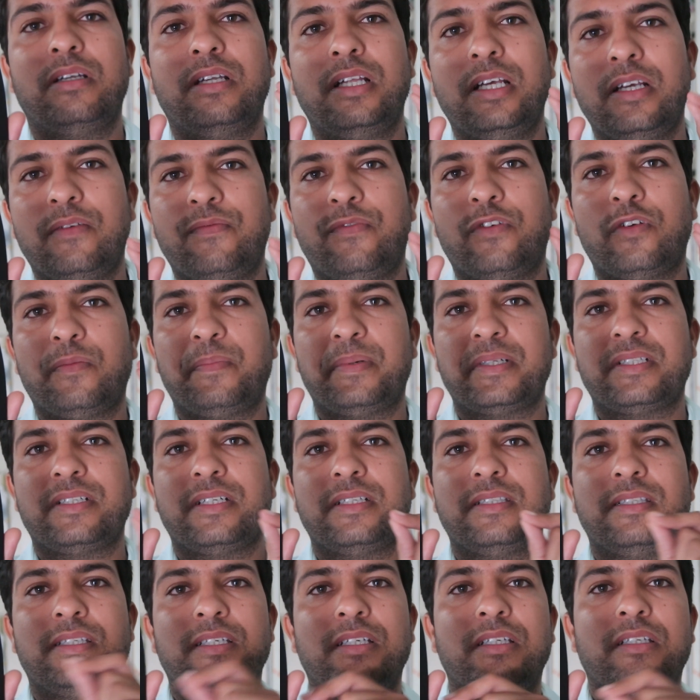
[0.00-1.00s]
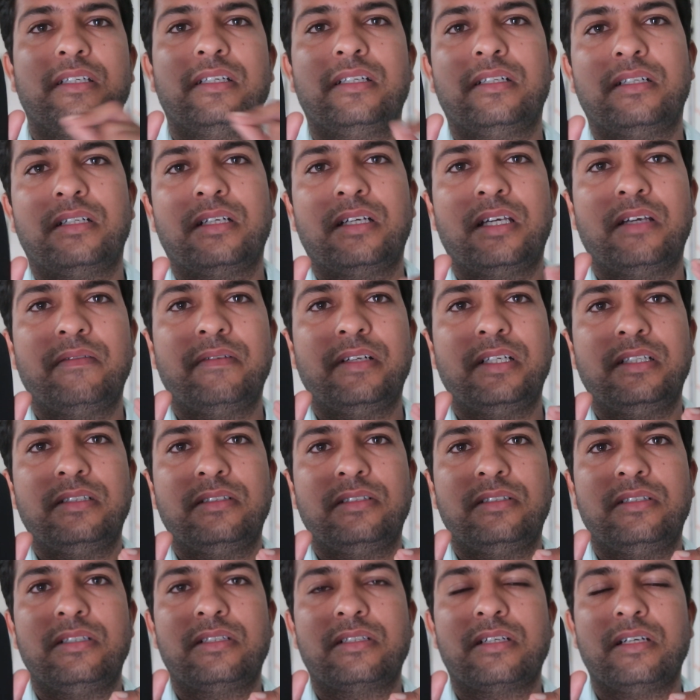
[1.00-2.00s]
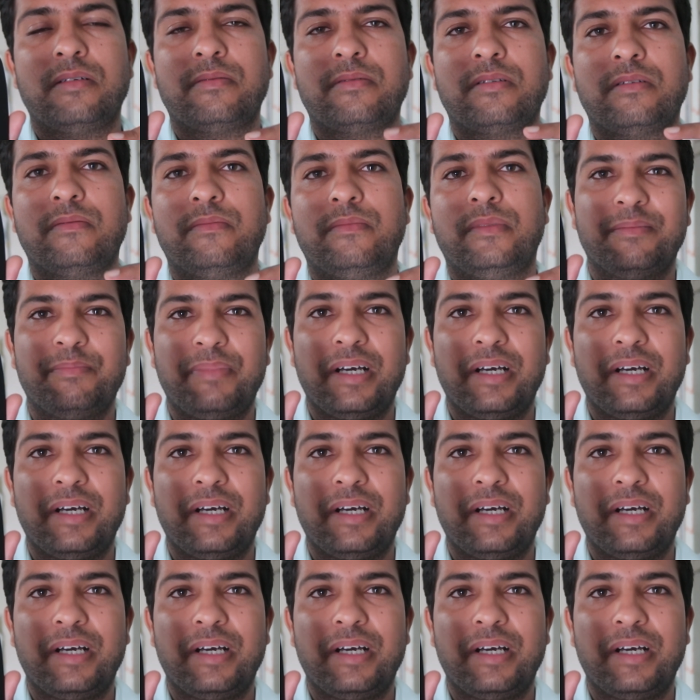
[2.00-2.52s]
Link for purchasing given in the description.